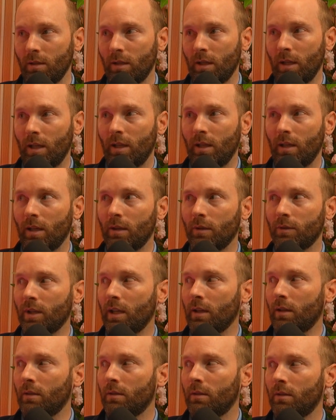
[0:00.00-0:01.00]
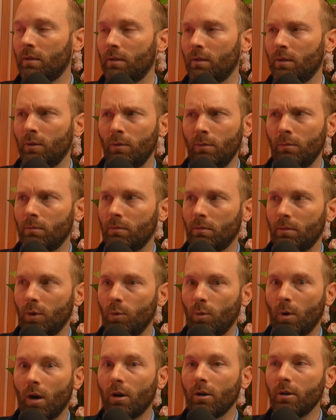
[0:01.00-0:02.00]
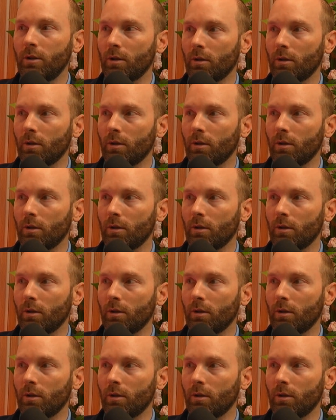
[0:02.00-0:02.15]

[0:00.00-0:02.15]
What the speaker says: and I was like, who are you?